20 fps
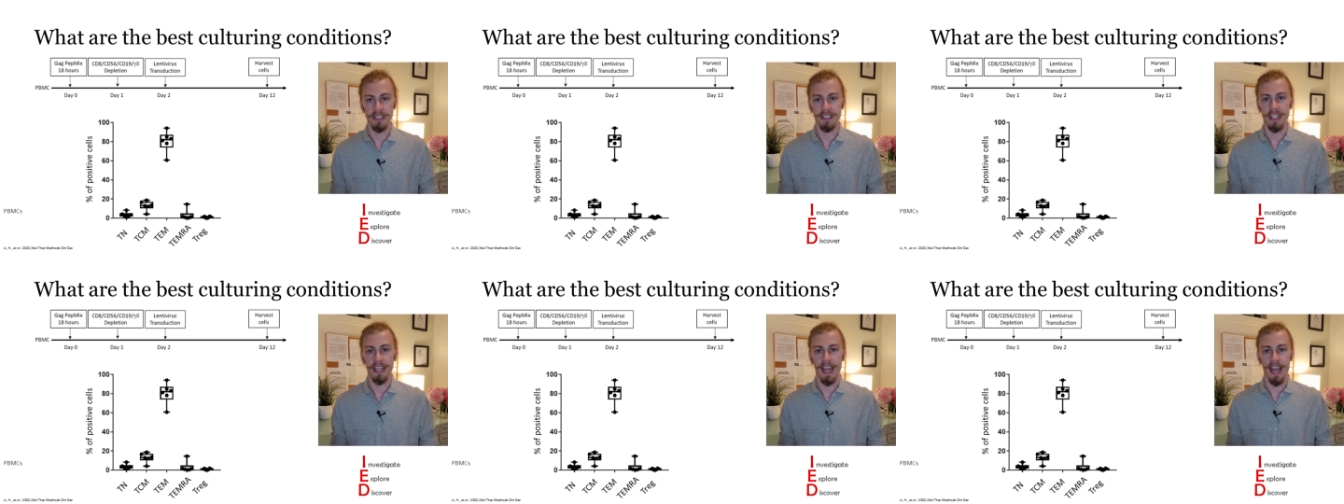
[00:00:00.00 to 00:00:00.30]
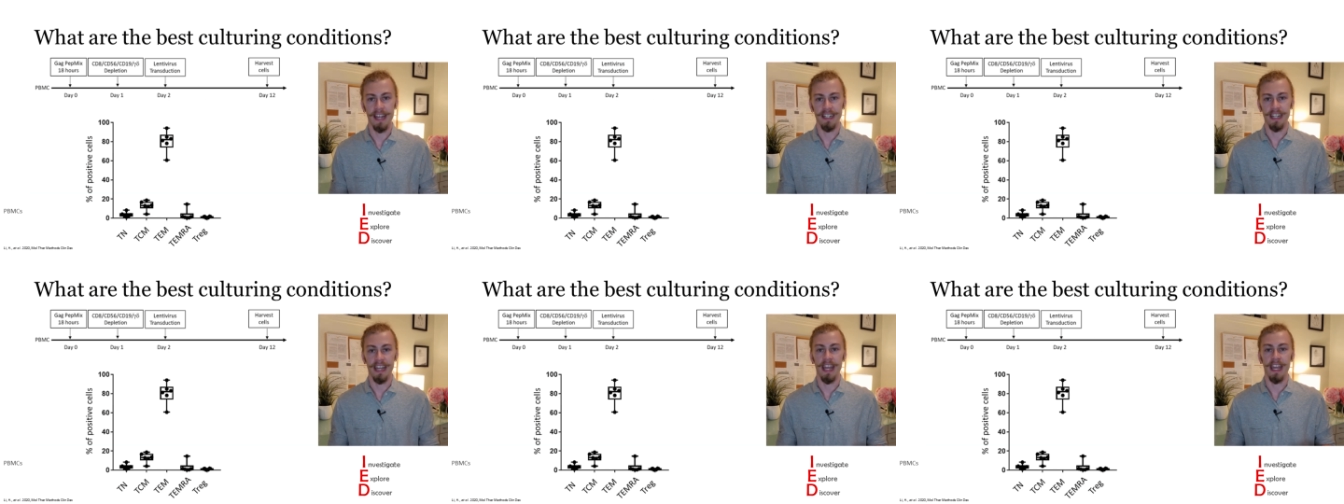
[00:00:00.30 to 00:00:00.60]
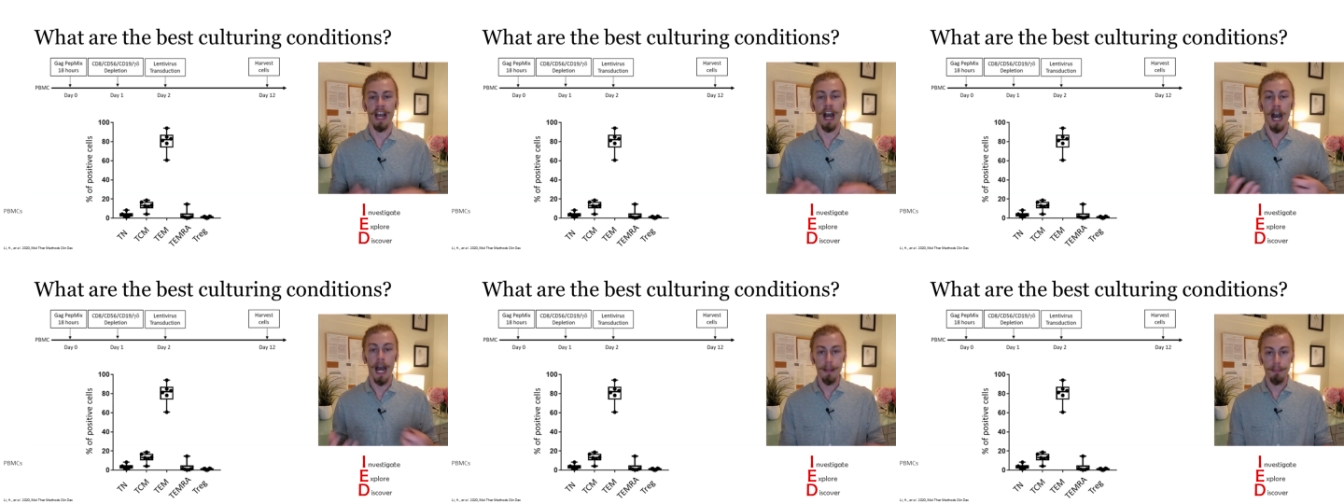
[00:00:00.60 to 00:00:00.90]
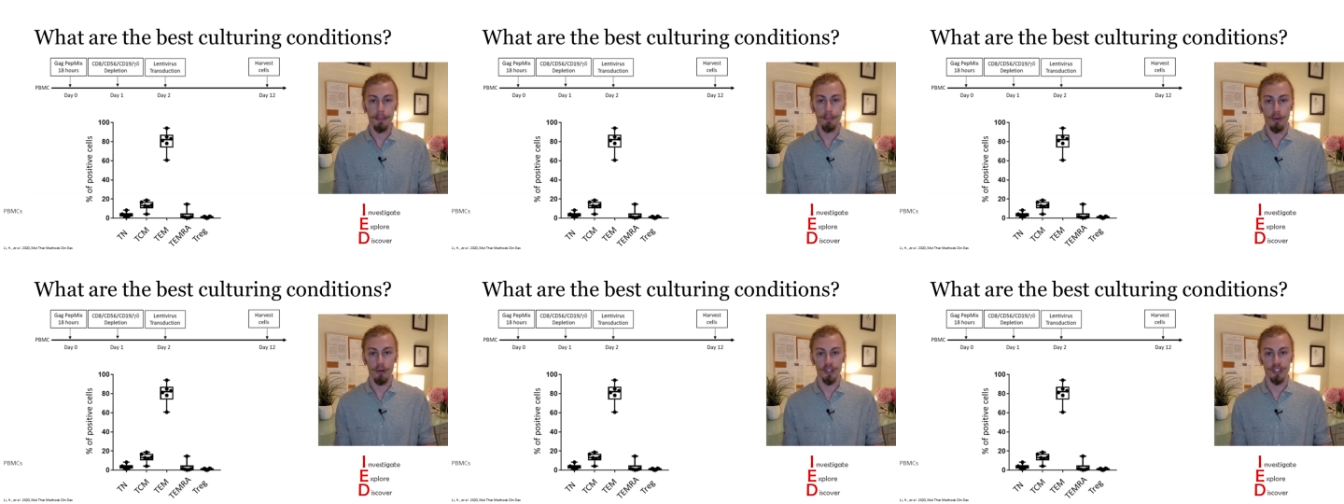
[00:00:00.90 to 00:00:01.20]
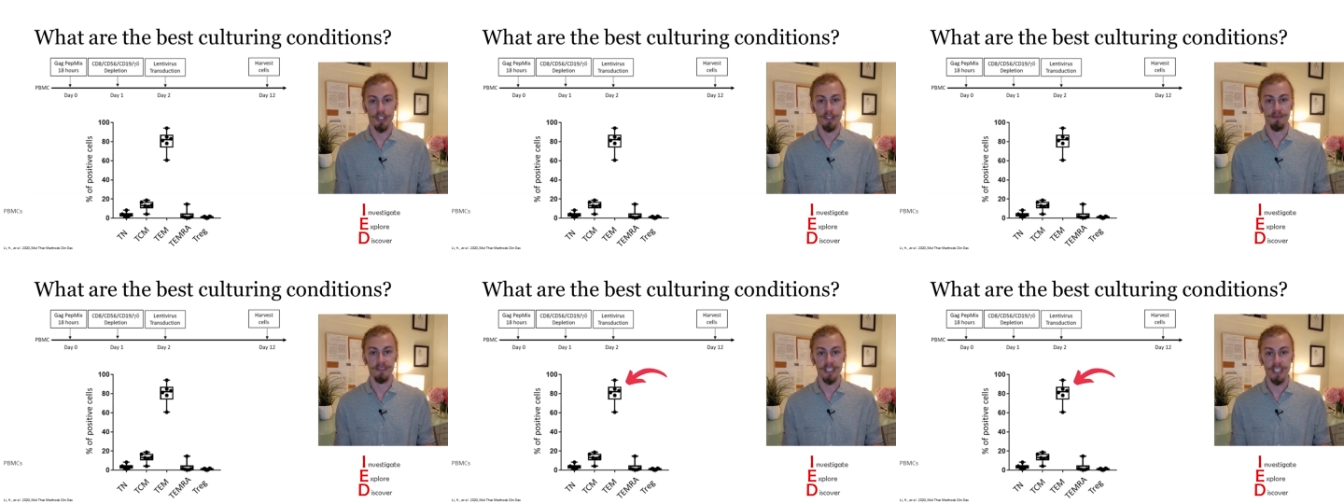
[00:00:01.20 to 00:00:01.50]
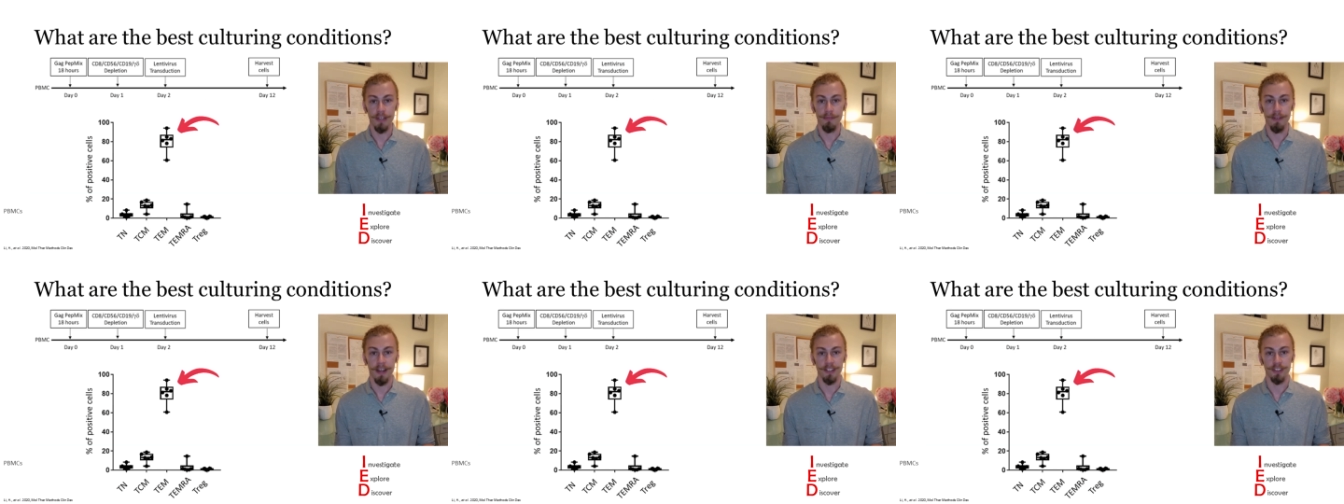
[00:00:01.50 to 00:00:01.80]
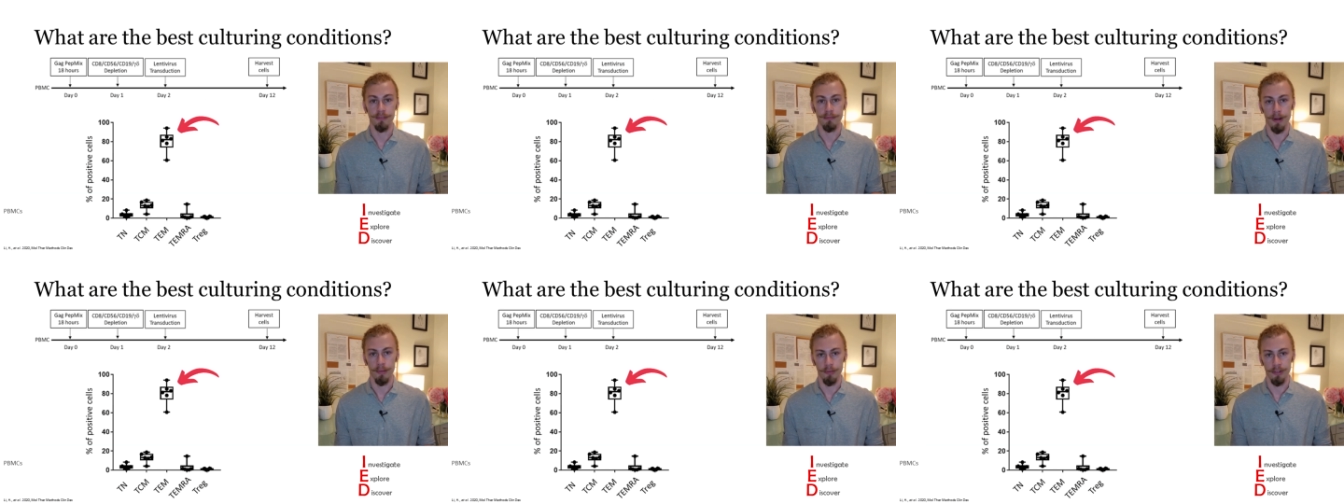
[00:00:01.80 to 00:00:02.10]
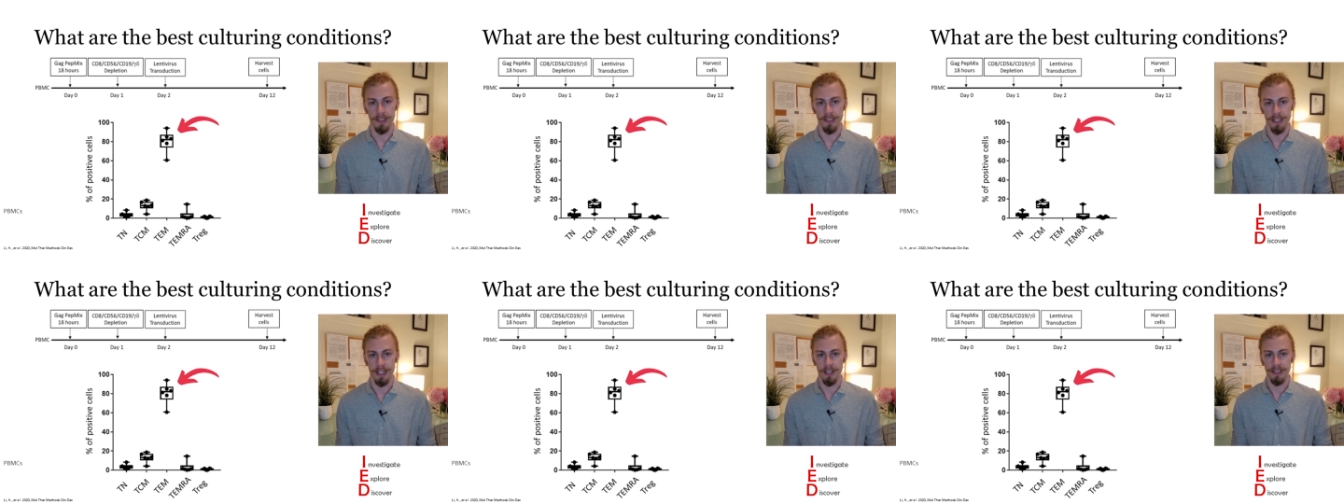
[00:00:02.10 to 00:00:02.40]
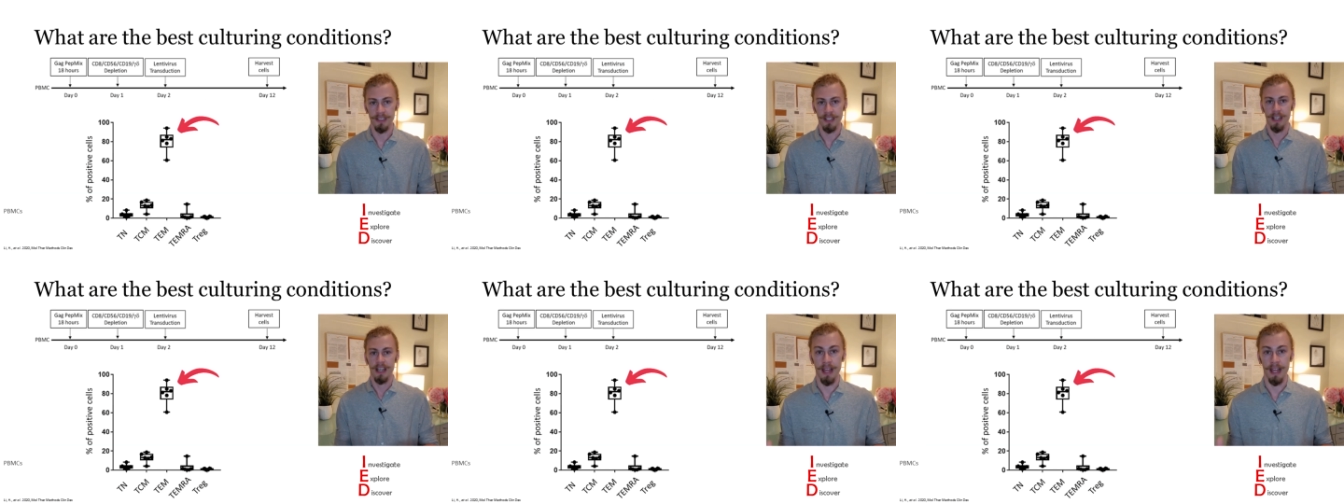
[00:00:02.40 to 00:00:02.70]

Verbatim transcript: they had a high proportion of T effector memory cells